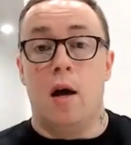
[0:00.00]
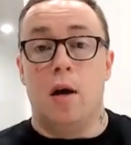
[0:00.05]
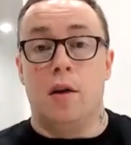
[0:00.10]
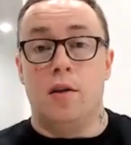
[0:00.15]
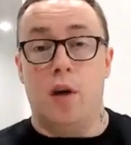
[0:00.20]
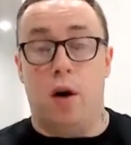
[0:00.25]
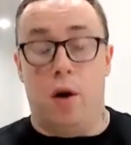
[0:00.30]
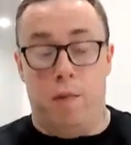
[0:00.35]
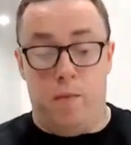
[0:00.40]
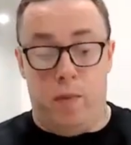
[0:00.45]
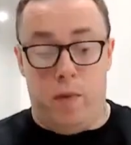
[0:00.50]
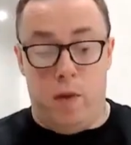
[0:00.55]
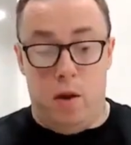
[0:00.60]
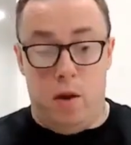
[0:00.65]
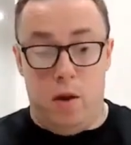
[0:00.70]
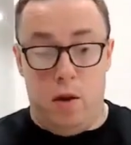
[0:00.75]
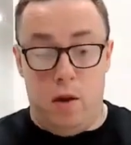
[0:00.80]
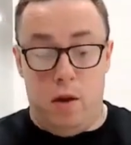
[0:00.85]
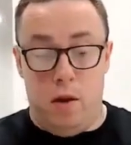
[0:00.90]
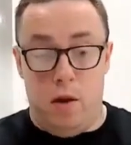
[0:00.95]
So
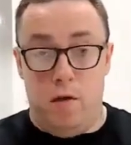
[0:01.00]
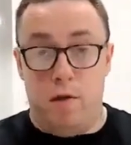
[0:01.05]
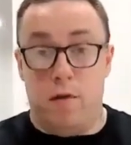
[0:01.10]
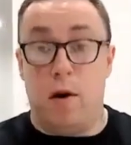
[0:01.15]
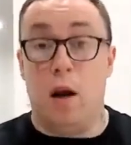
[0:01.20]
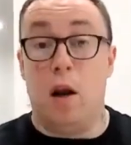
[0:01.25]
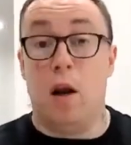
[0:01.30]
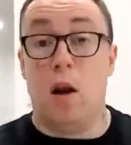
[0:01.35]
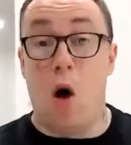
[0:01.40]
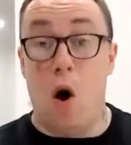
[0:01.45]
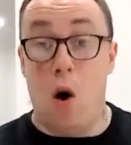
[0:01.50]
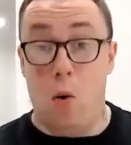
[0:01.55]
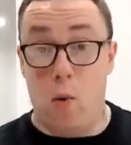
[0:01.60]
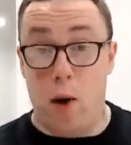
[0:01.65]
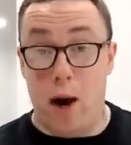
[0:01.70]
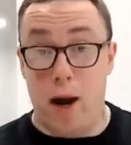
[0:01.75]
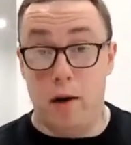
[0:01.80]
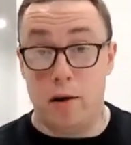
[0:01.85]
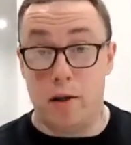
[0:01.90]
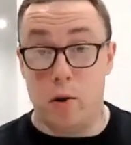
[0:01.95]
very long
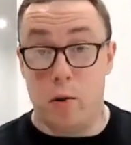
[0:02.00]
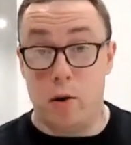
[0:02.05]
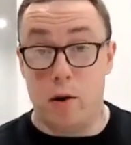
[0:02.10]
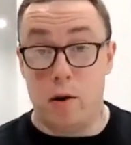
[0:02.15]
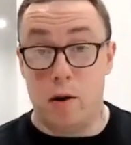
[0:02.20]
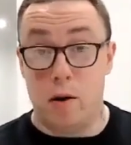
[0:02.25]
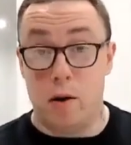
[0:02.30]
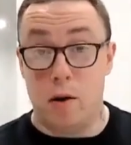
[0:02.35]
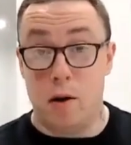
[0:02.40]
way to do it.